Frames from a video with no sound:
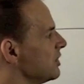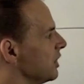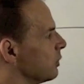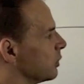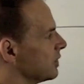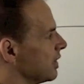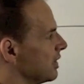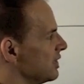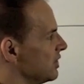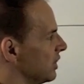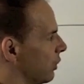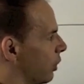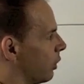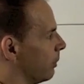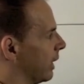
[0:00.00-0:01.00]
is equal to the
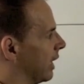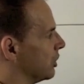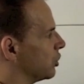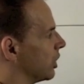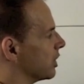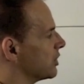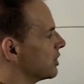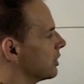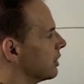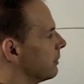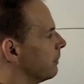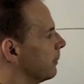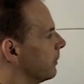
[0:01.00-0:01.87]
zero matrix.